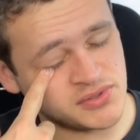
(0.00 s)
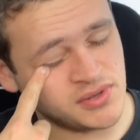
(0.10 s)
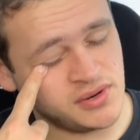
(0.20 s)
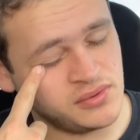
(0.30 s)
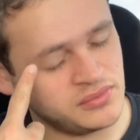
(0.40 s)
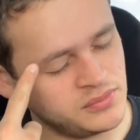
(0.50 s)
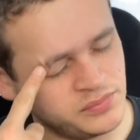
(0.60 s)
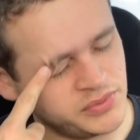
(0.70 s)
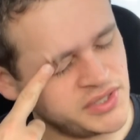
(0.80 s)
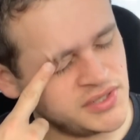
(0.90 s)
So
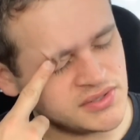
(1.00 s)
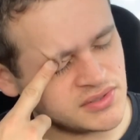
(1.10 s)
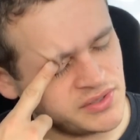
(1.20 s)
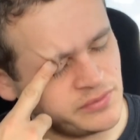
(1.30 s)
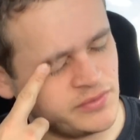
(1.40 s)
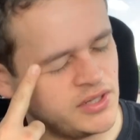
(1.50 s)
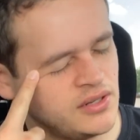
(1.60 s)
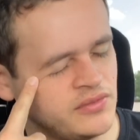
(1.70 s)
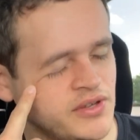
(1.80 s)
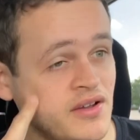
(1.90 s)
please leave the
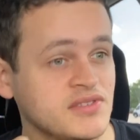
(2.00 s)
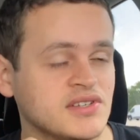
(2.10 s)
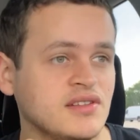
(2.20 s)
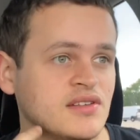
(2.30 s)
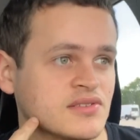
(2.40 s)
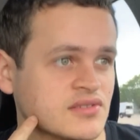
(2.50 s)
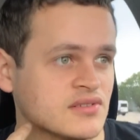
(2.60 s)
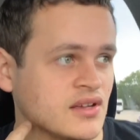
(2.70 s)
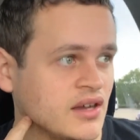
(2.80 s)
video if you haven't seen this.